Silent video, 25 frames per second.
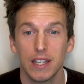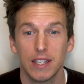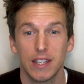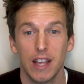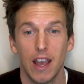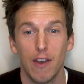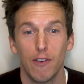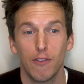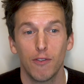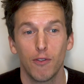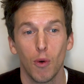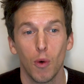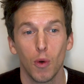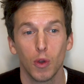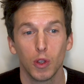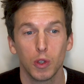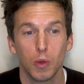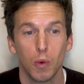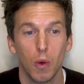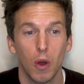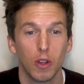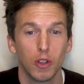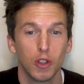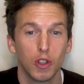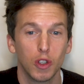is there at
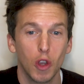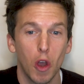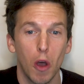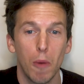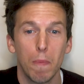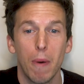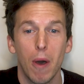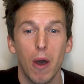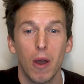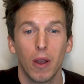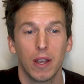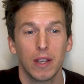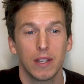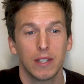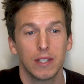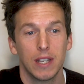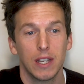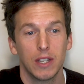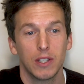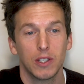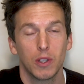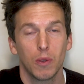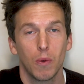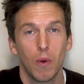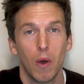4-1, Scott Parker
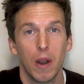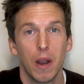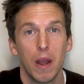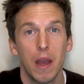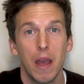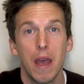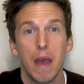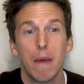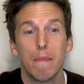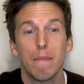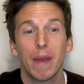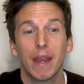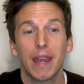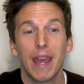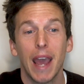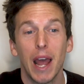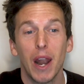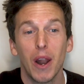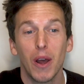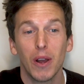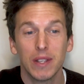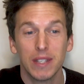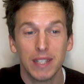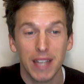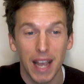6-1, Mikel
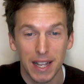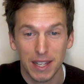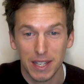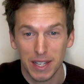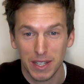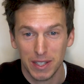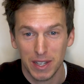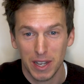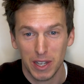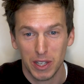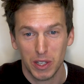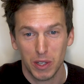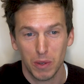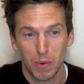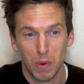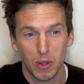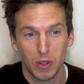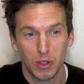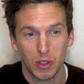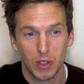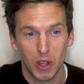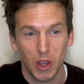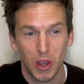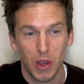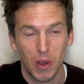Arteta 6-1
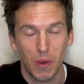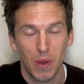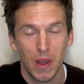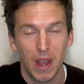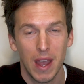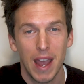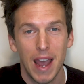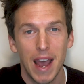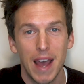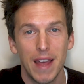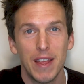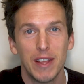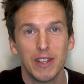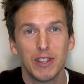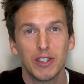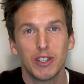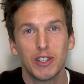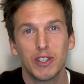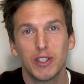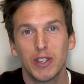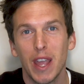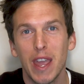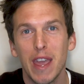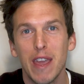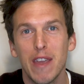too, and then
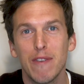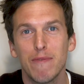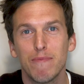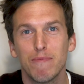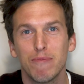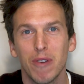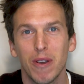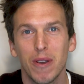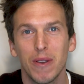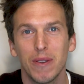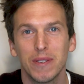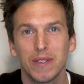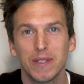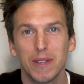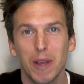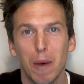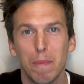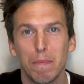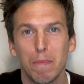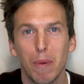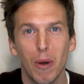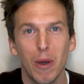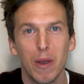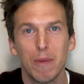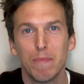Steve Bruce, our
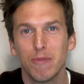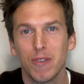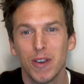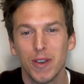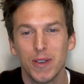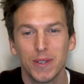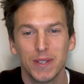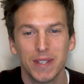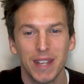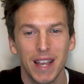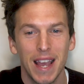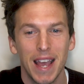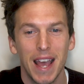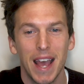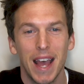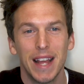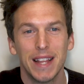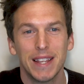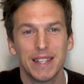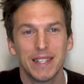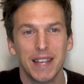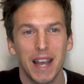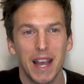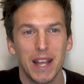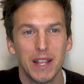boy Bruce,
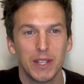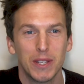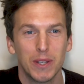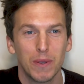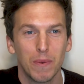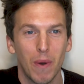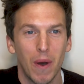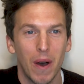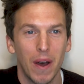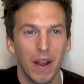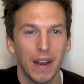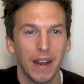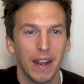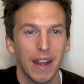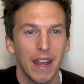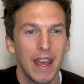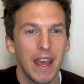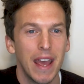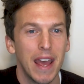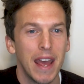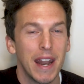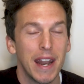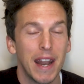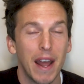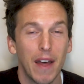at 10-1.
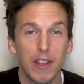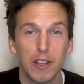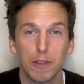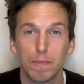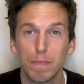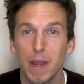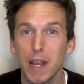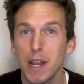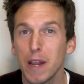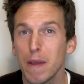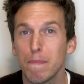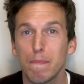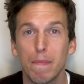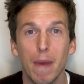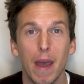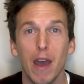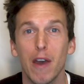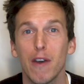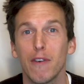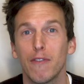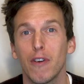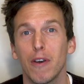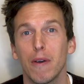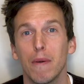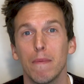Now there's been a bit
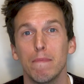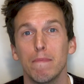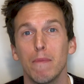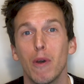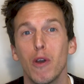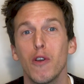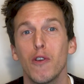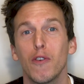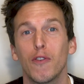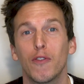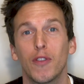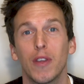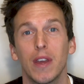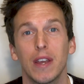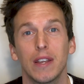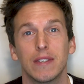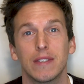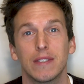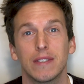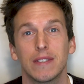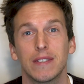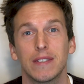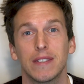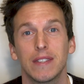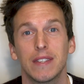of a move
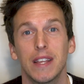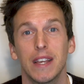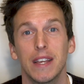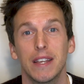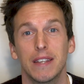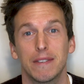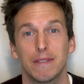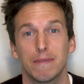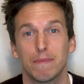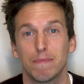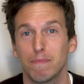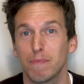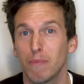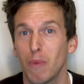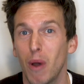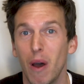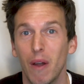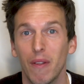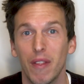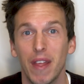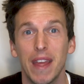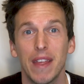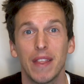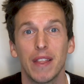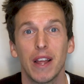
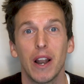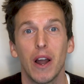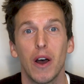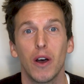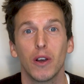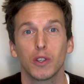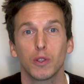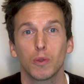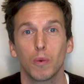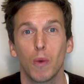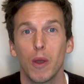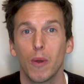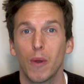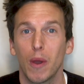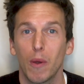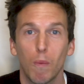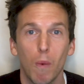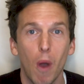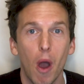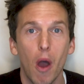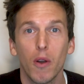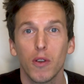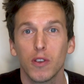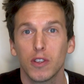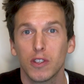in the last week where
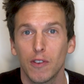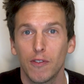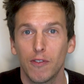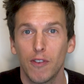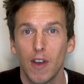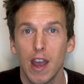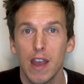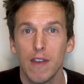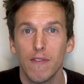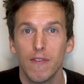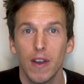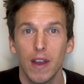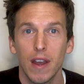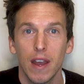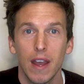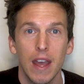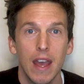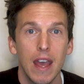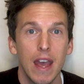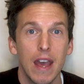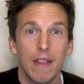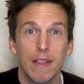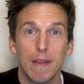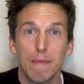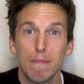Wilder's the favourite.
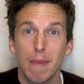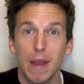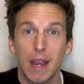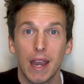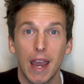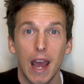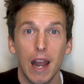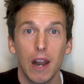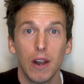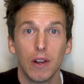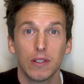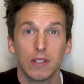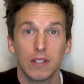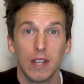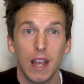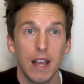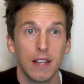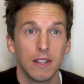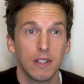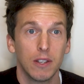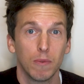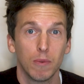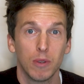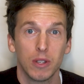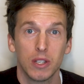Then Mikel
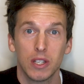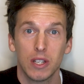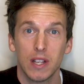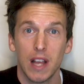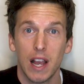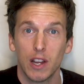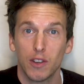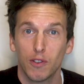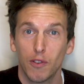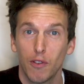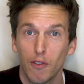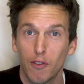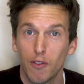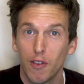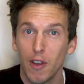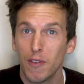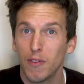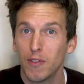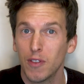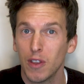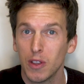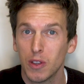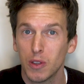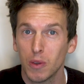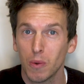Arteta was slashed from
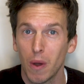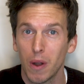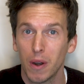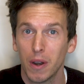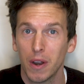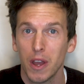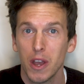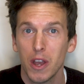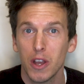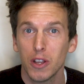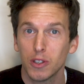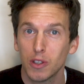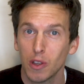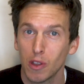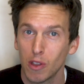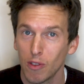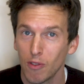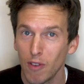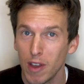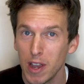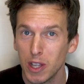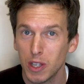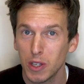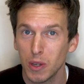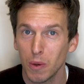50-1 to
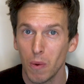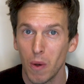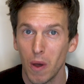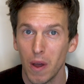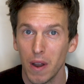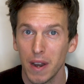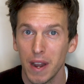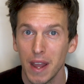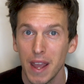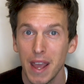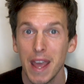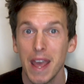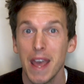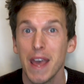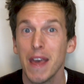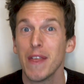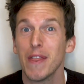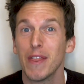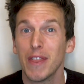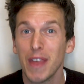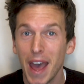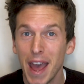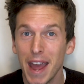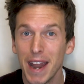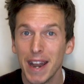3-1.
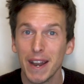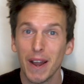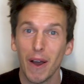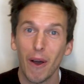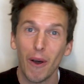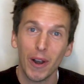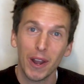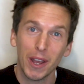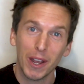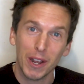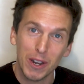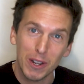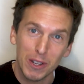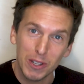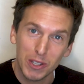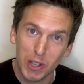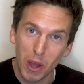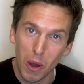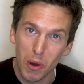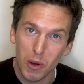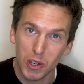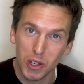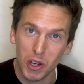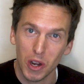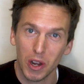Then Ole Gunnar
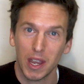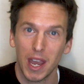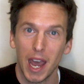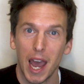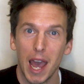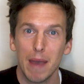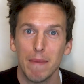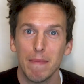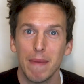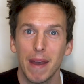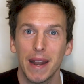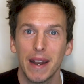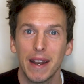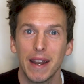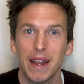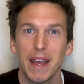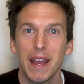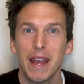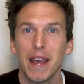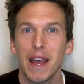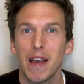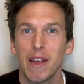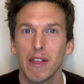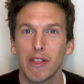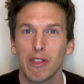Solskjaer came in
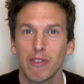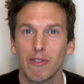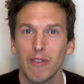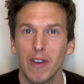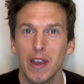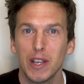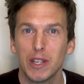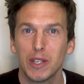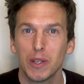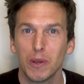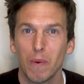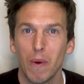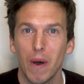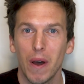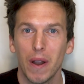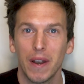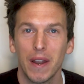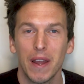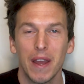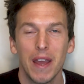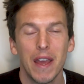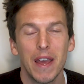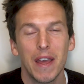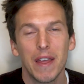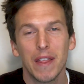at 3-1.
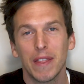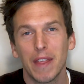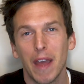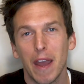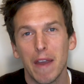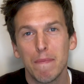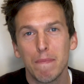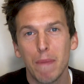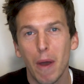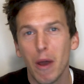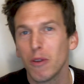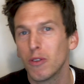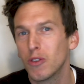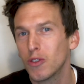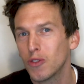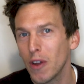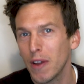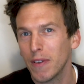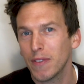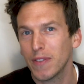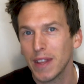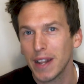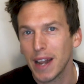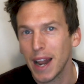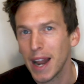They've both
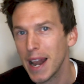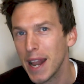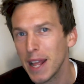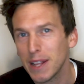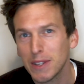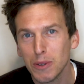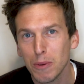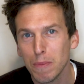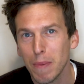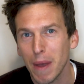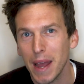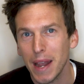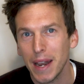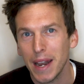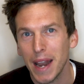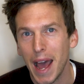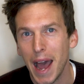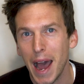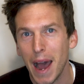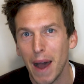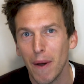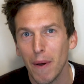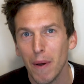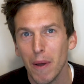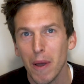drifted a little bit
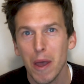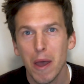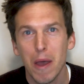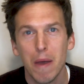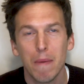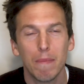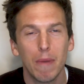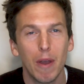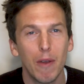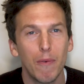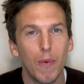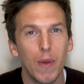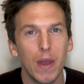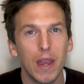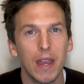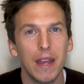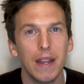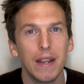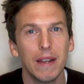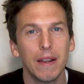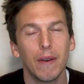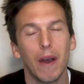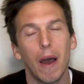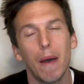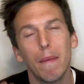now. But if we
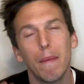can,